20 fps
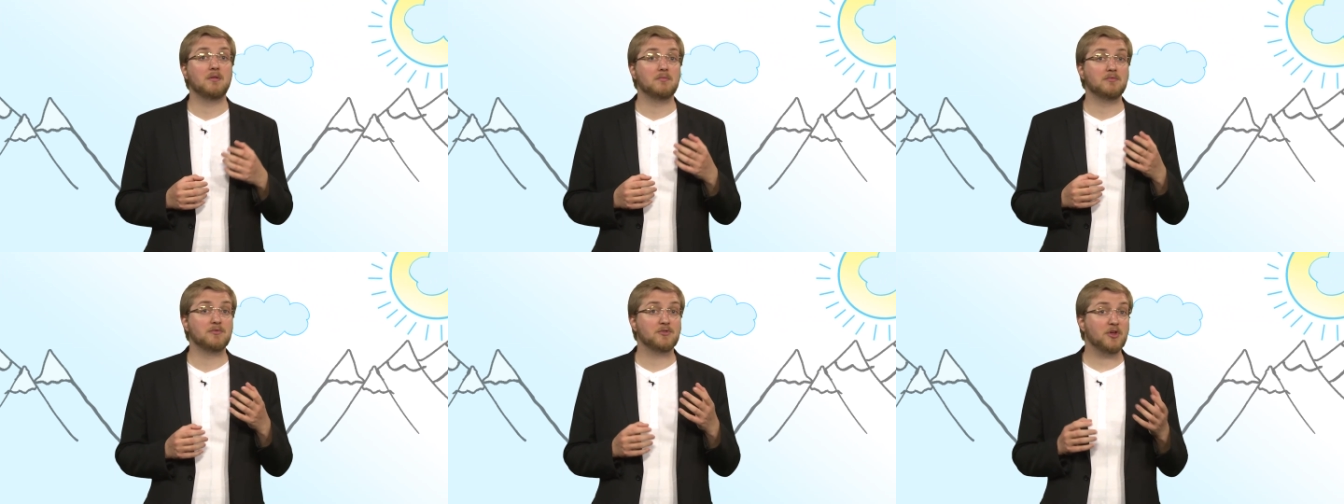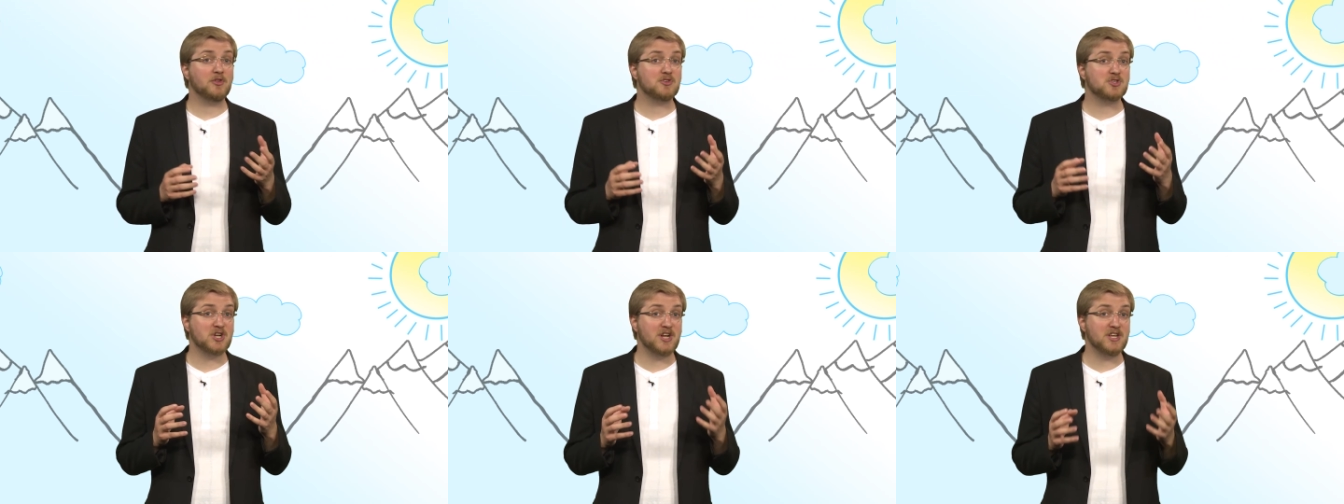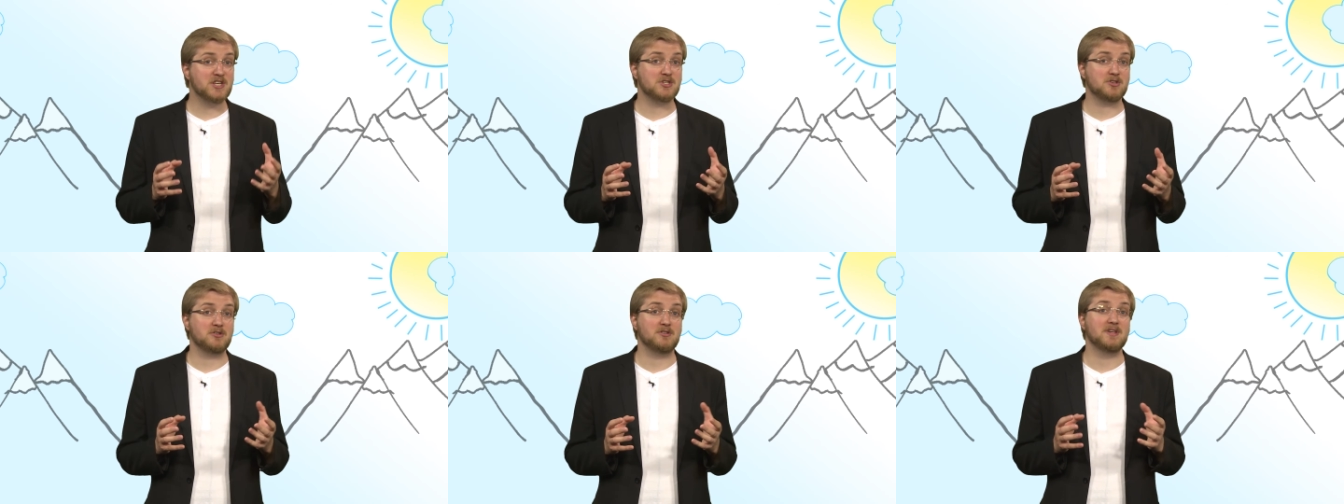Such
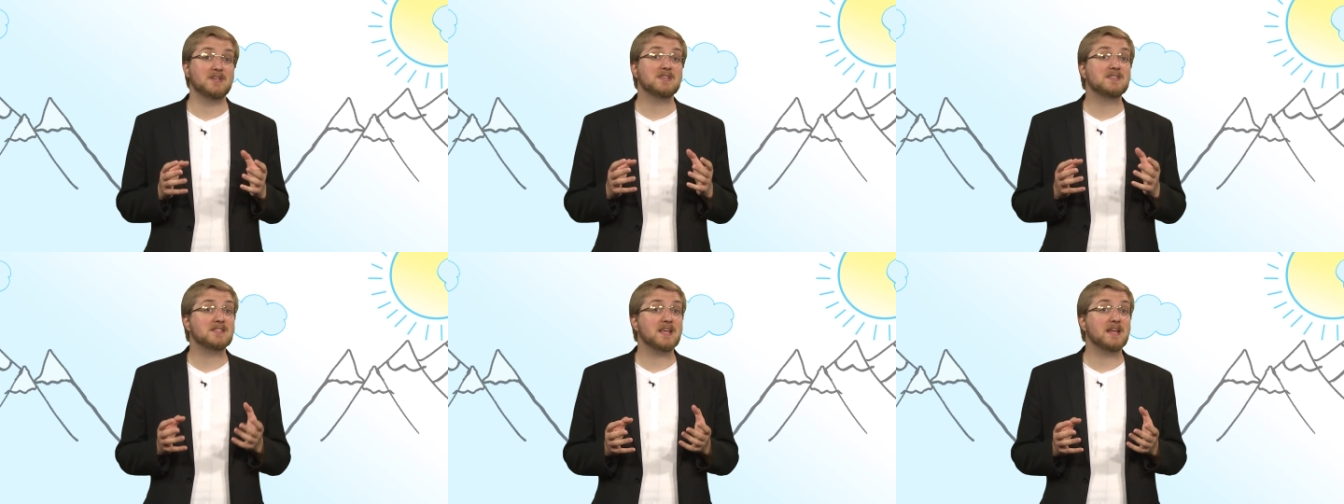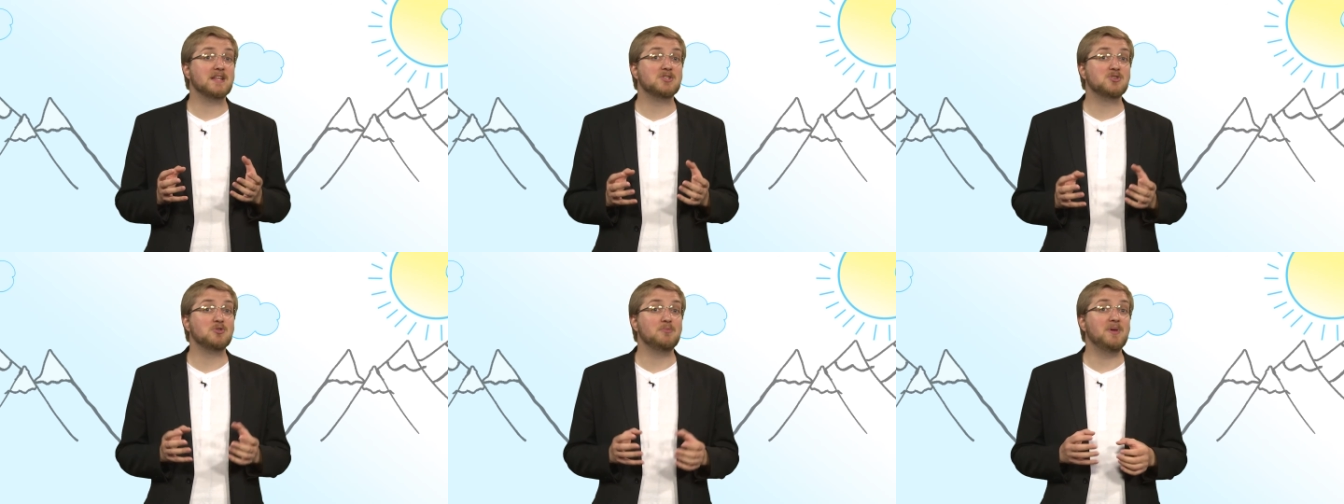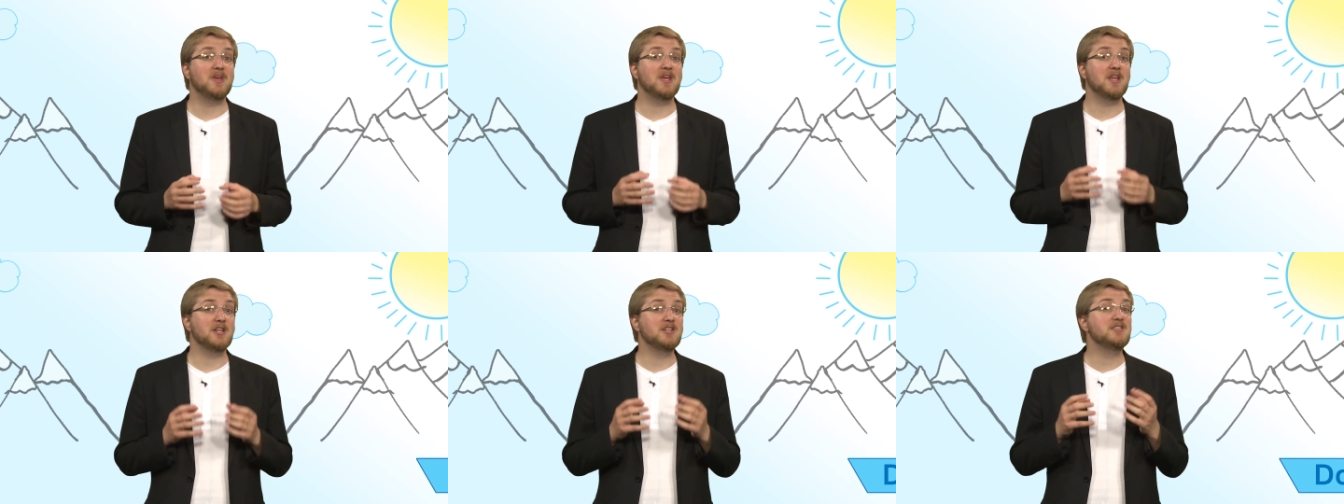glacier is said to
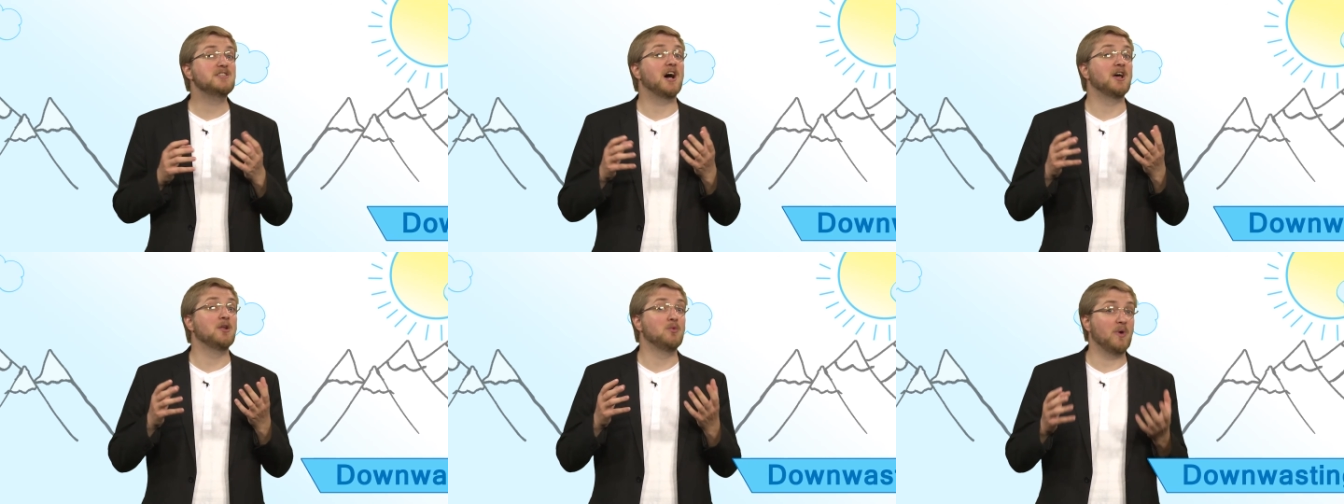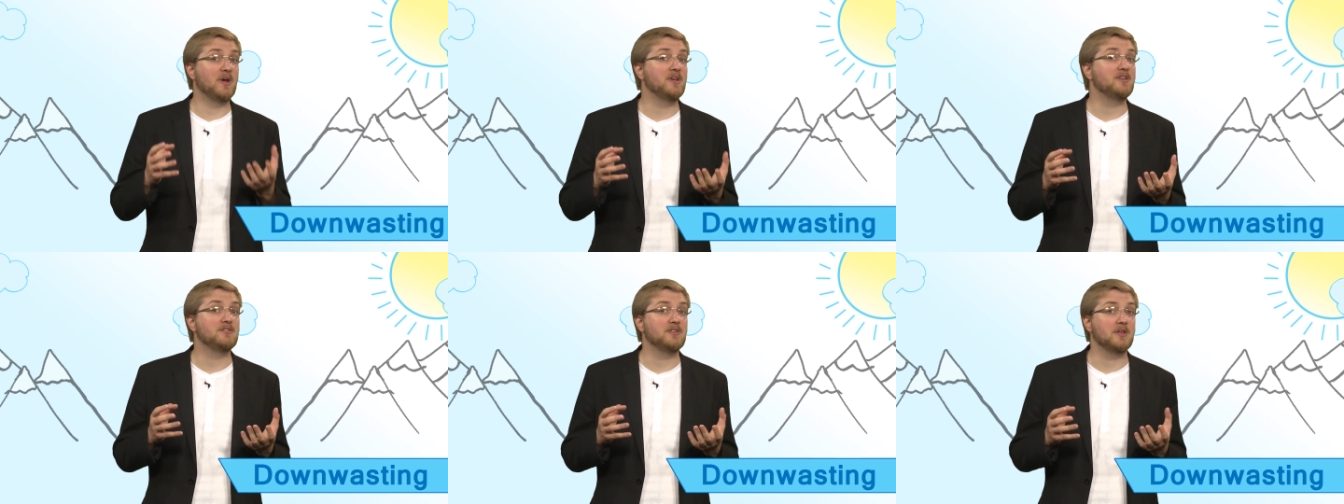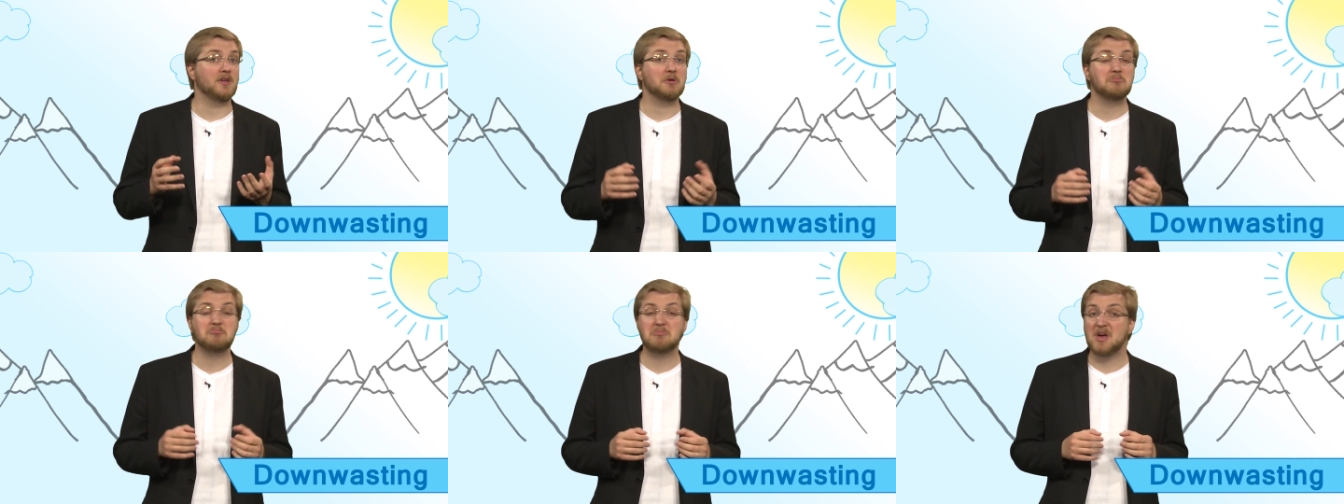be
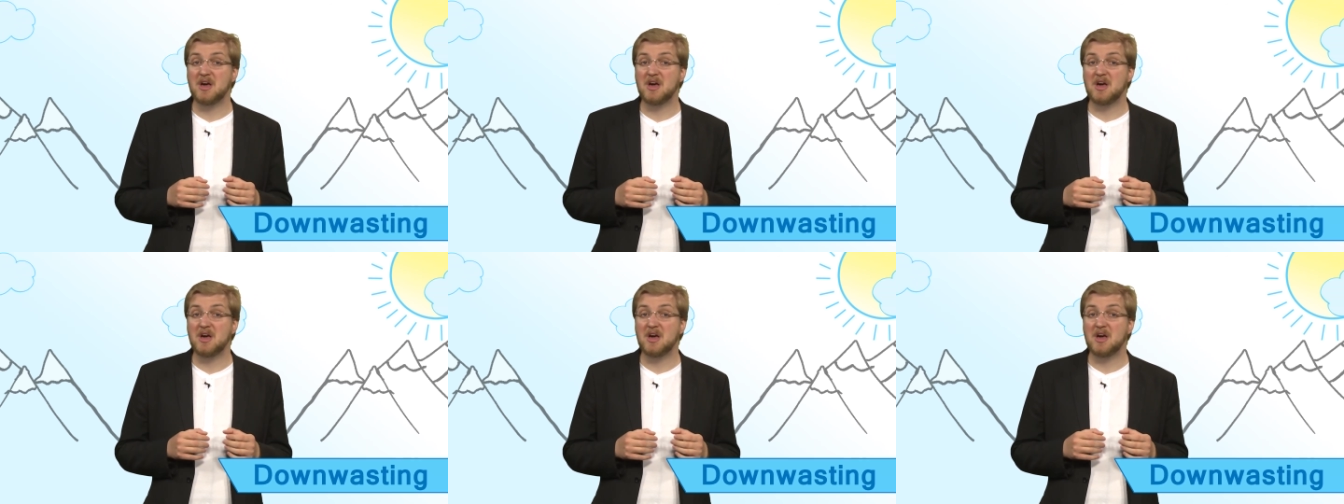downwasting.